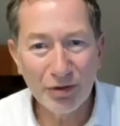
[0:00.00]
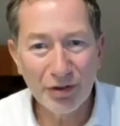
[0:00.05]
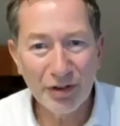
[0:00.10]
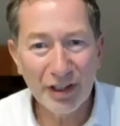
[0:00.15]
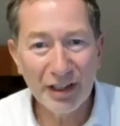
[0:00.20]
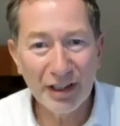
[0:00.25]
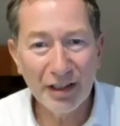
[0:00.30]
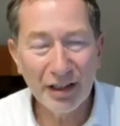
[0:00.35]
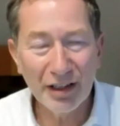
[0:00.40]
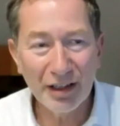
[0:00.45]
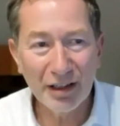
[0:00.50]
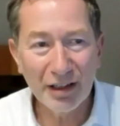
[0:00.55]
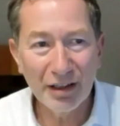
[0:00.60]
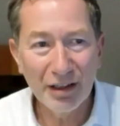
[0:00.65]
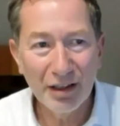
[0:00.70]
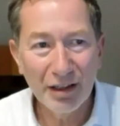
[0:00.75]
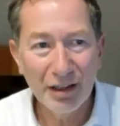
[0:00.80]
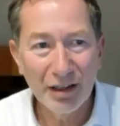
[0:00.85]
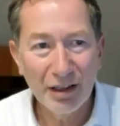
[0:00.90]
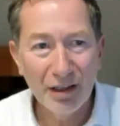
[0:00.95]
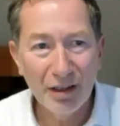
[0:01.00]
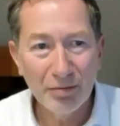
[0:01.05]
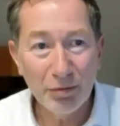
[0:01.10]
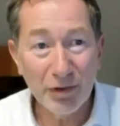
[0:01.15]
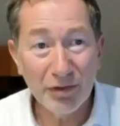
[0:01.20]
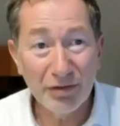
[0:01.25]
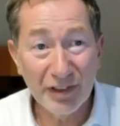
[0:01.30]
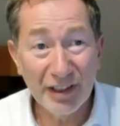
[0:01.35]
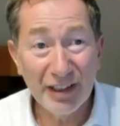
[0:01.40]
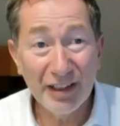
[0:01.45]
thinking,
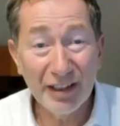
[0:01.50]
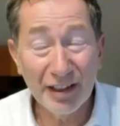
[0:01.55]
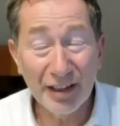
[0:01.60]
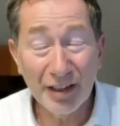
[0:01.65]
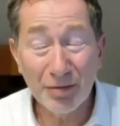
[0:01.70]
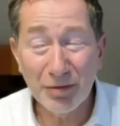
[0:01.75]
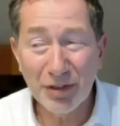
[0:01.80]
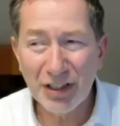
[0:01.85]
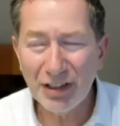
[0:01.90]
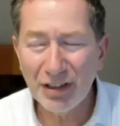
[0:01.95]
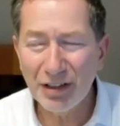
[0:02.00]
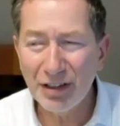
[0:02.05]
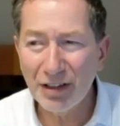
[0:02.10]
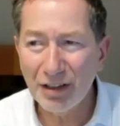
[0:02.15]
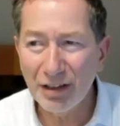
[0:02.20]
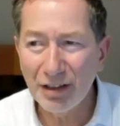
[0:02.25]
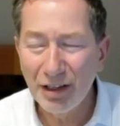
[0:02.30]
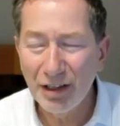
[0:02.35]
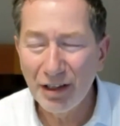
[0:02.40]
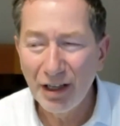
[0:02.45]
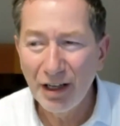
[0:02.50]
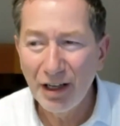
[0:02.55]
the feeling in particular.